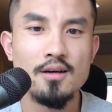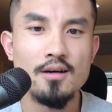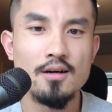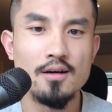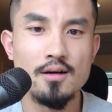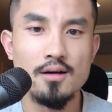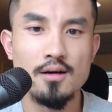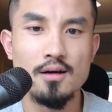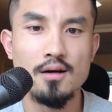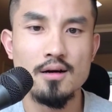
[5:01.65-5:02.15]

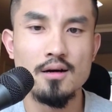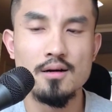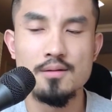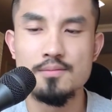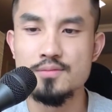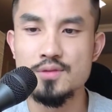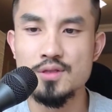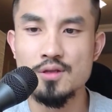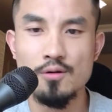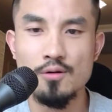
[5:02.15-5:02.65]

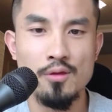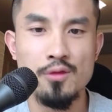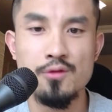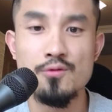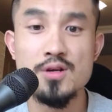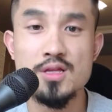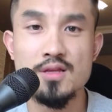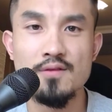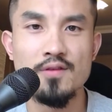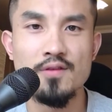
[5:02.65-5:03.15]

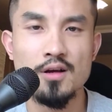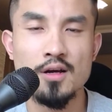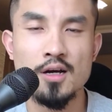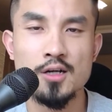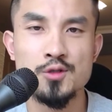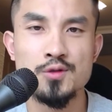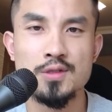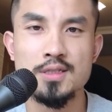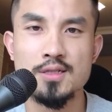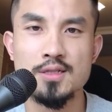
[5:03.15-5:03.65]
3 different
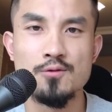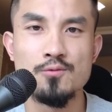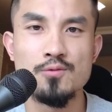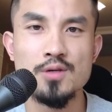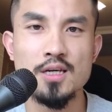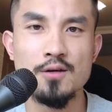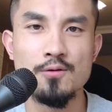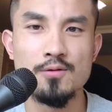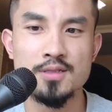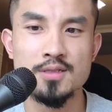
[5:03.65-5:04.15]
countries in a
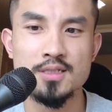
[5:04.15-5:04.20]
week or